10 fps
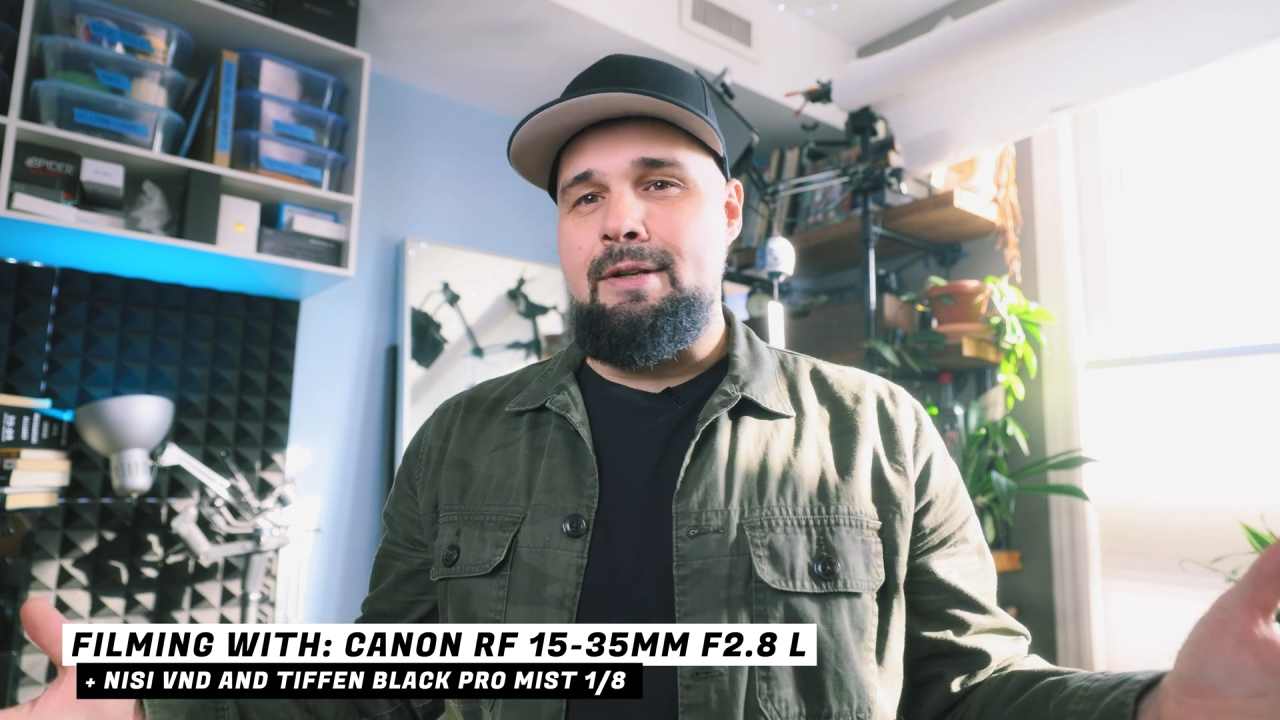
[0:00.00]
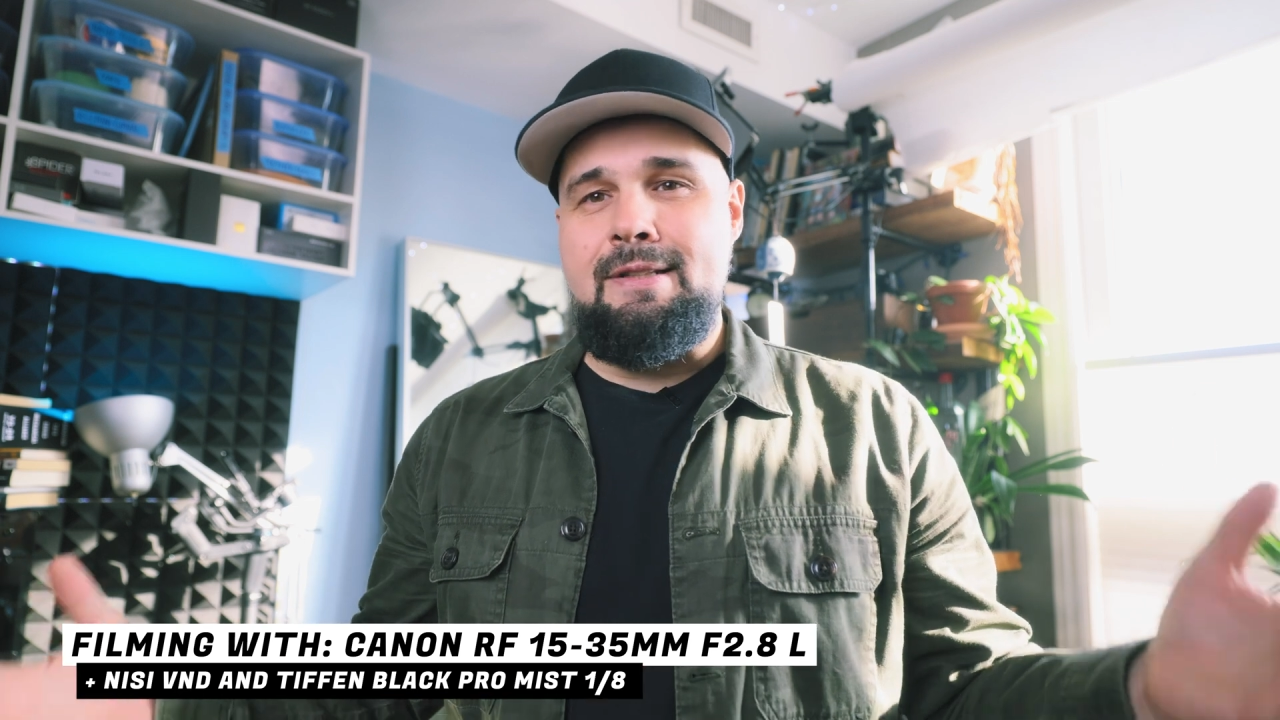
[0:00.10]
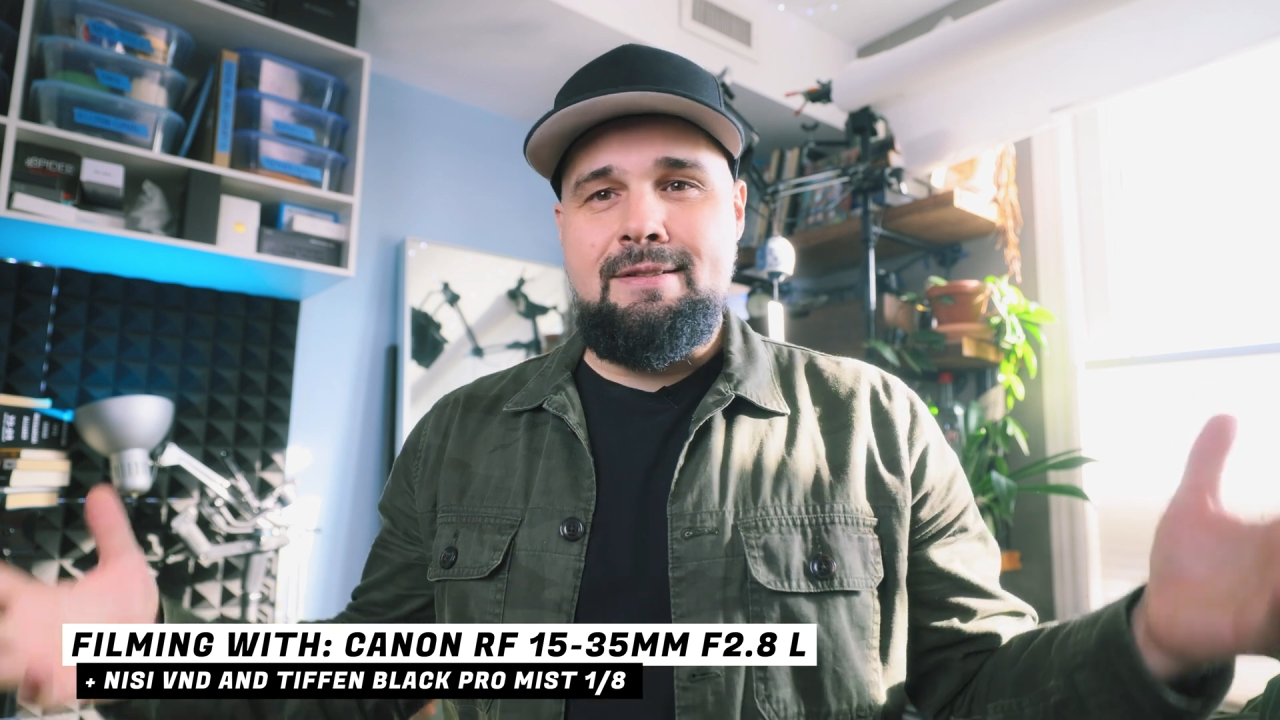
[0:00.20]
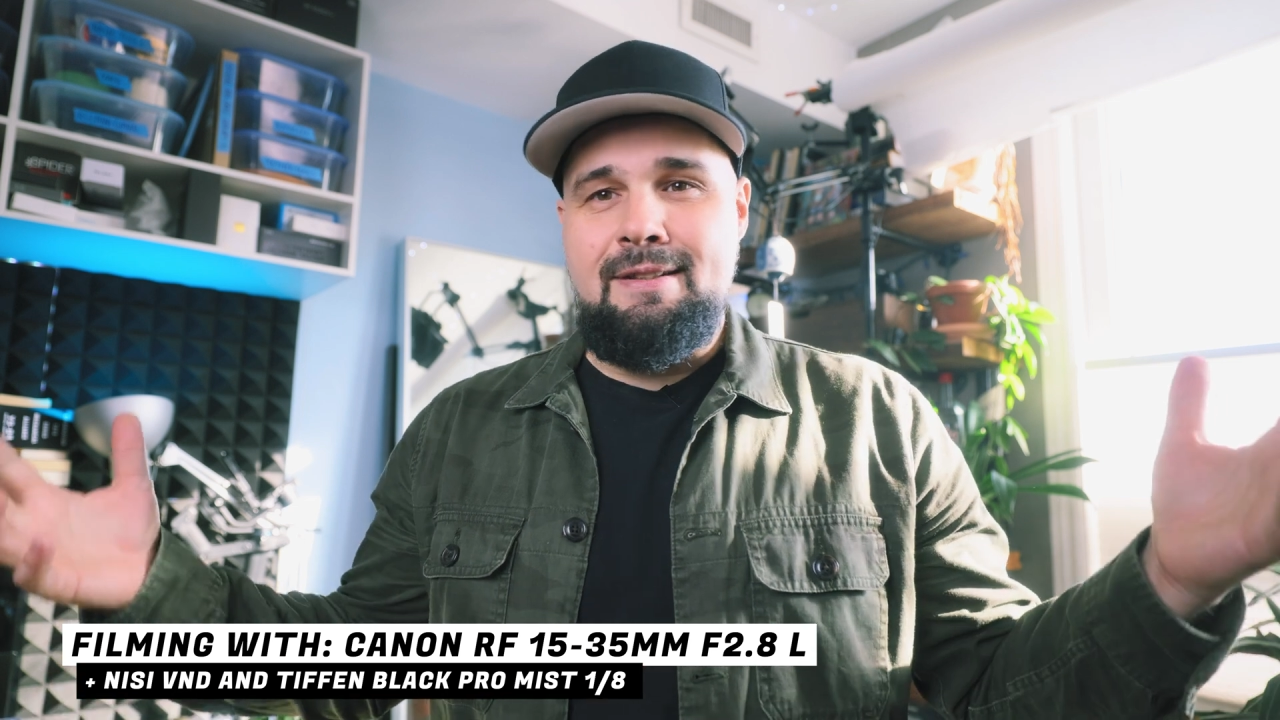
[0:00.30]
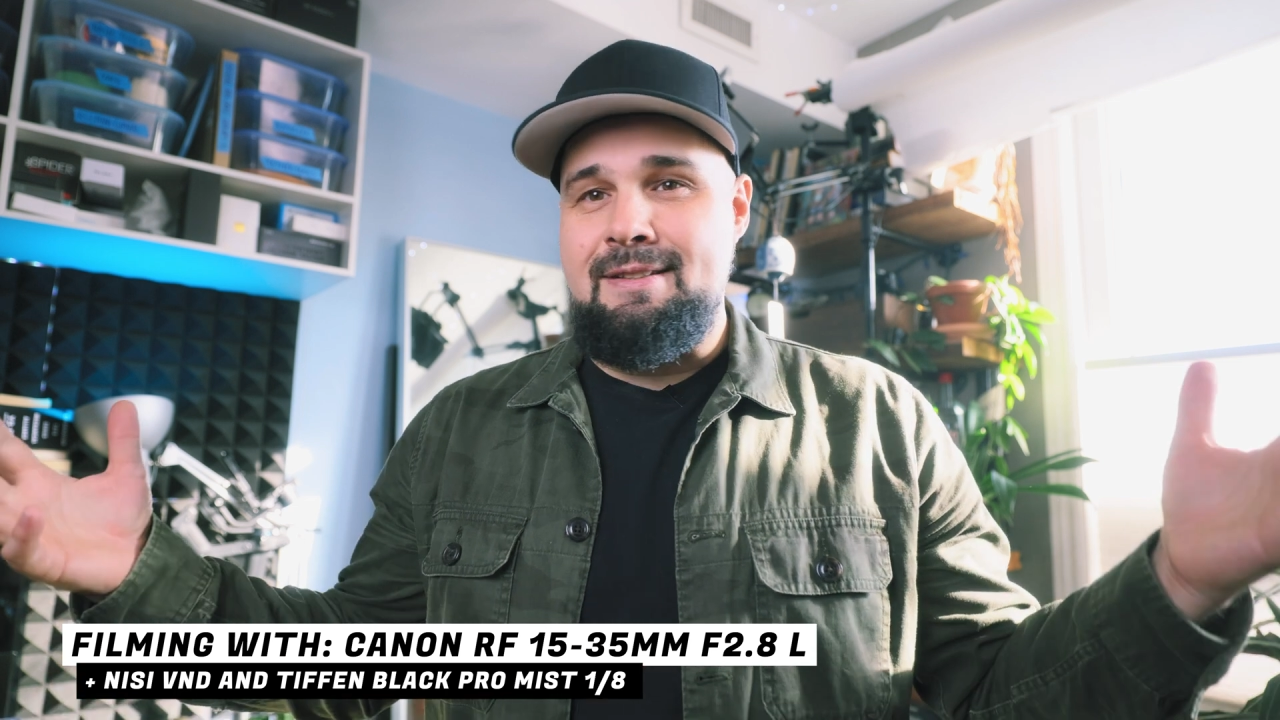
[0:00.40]

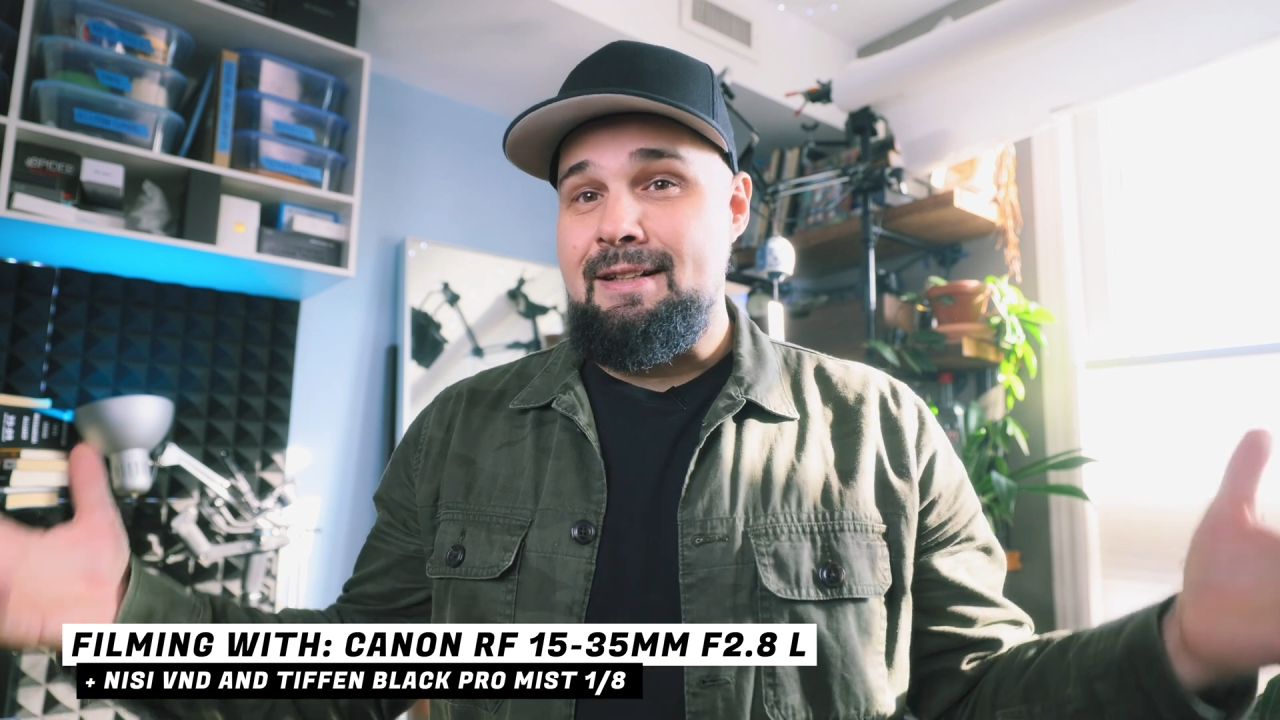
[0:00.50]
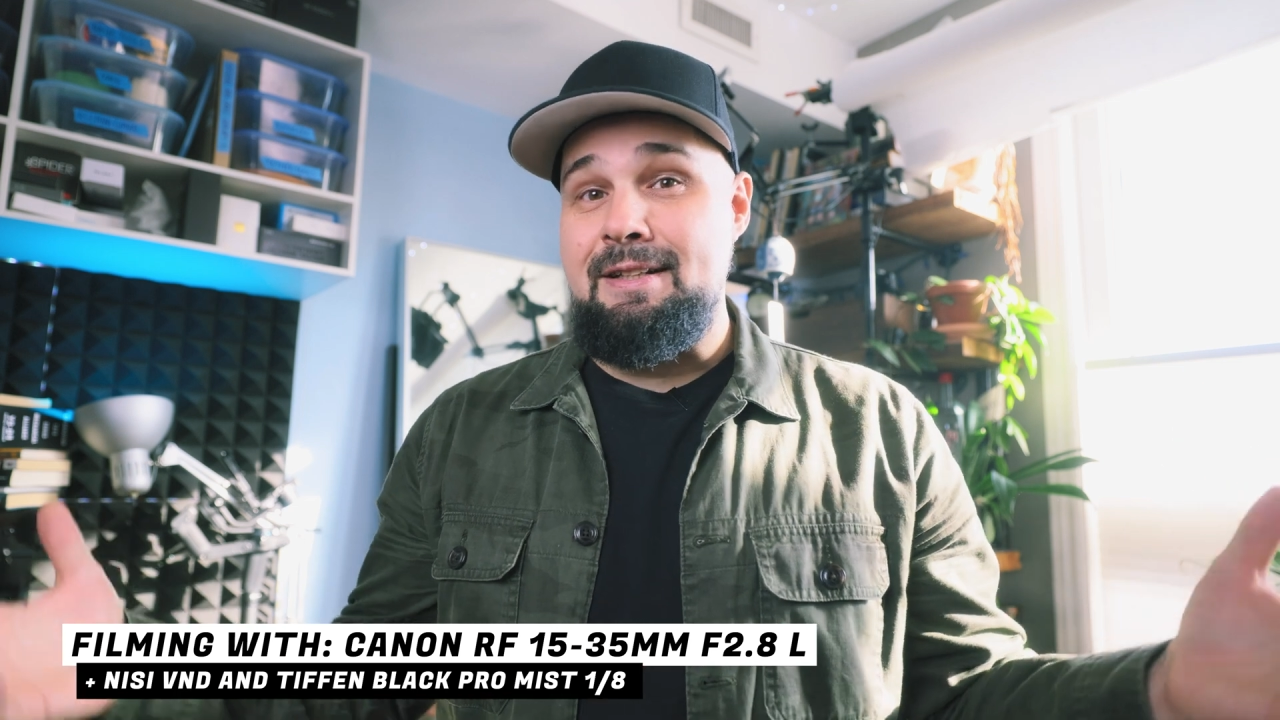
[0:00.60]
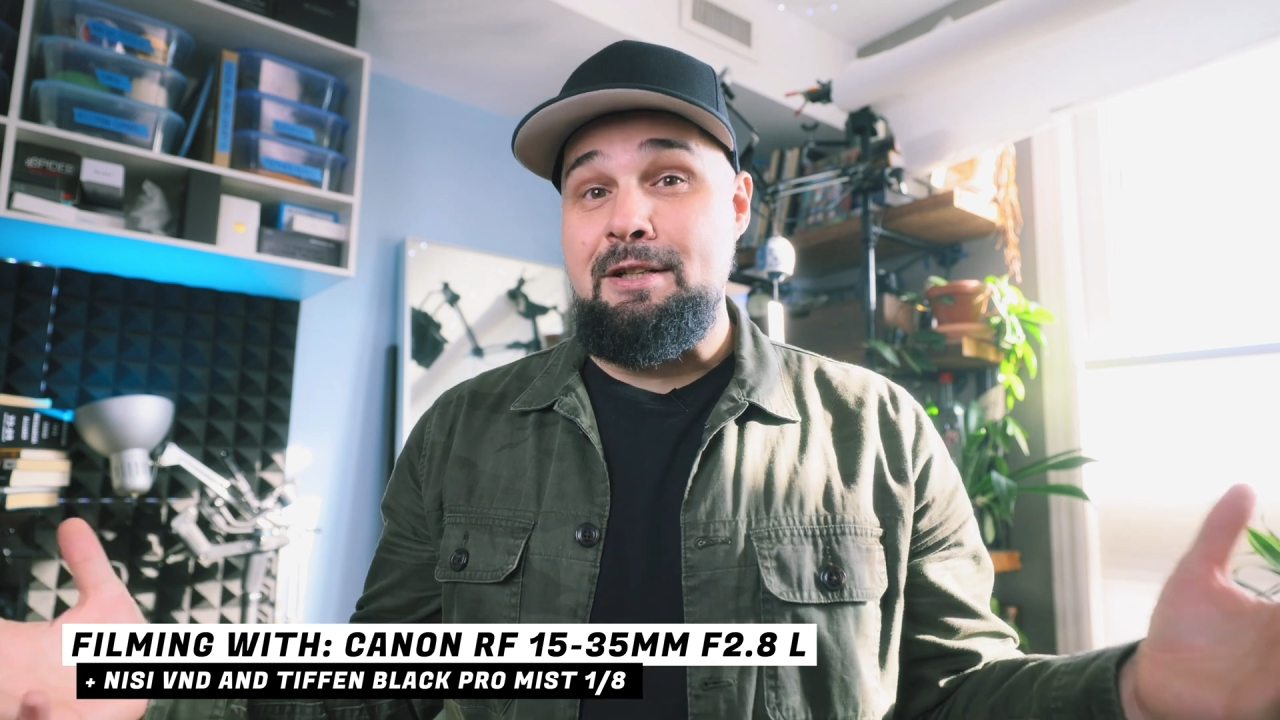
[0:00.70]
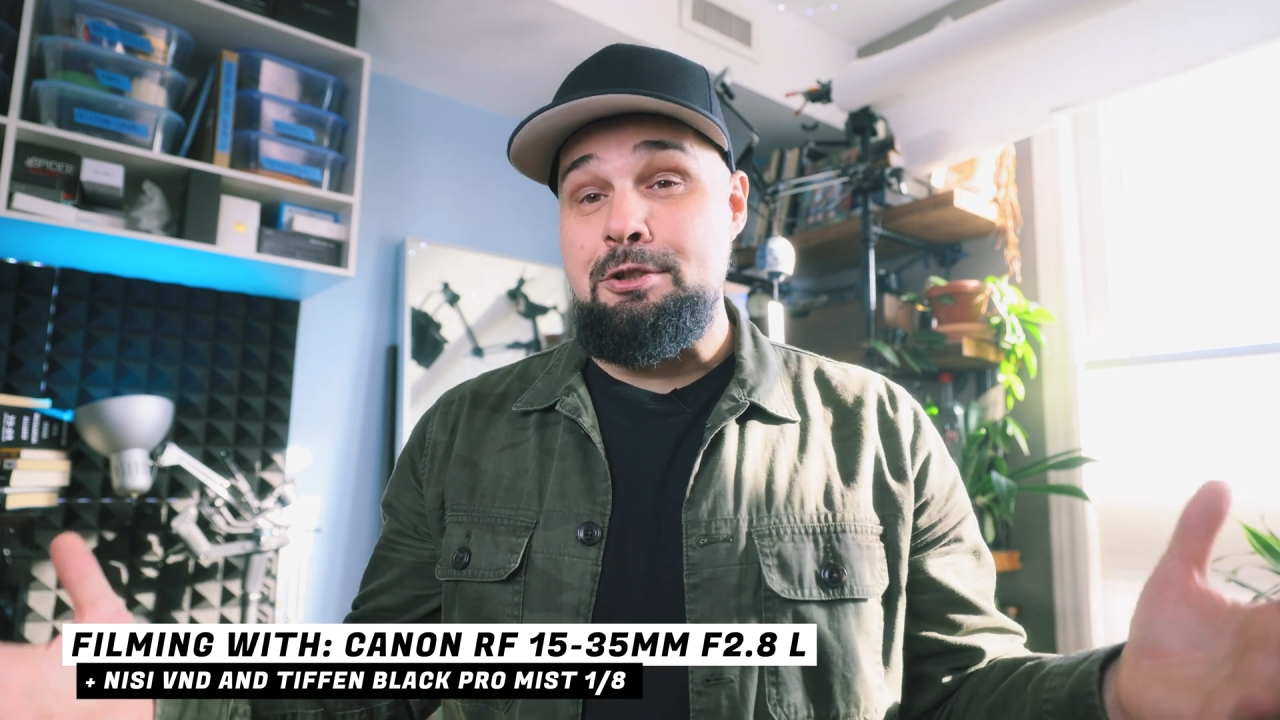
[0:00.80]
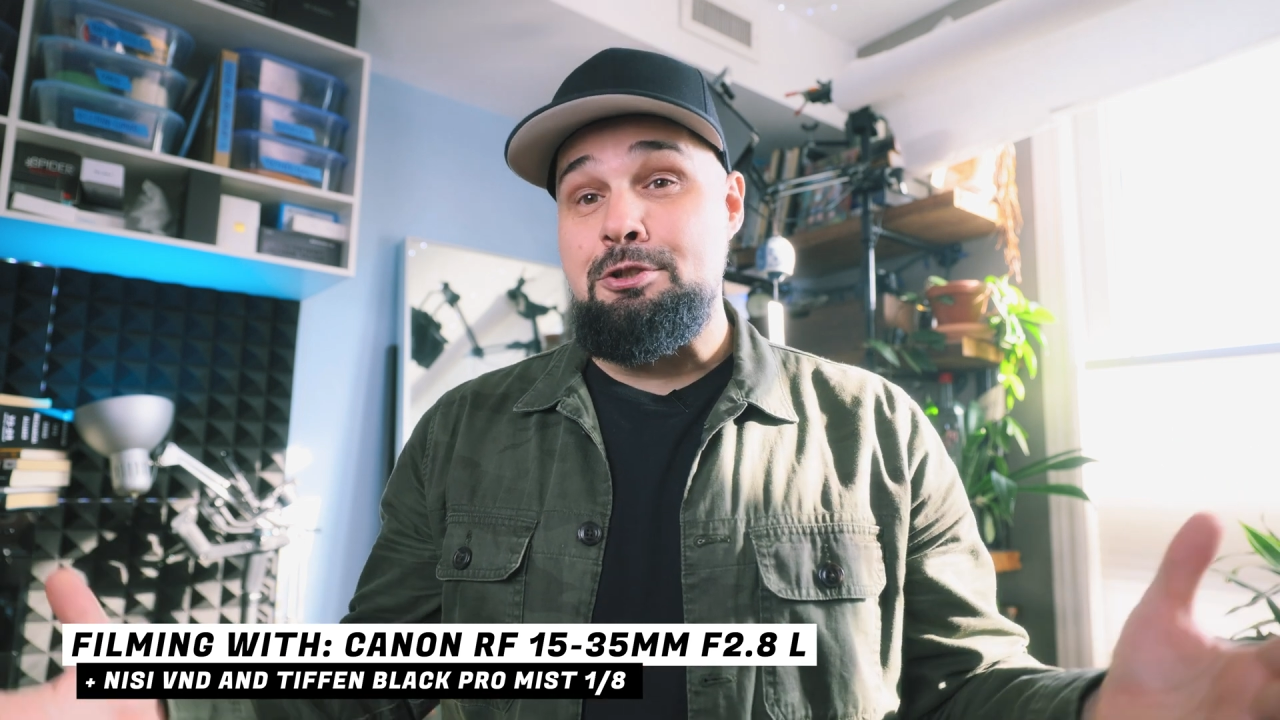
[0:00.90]
it's clinically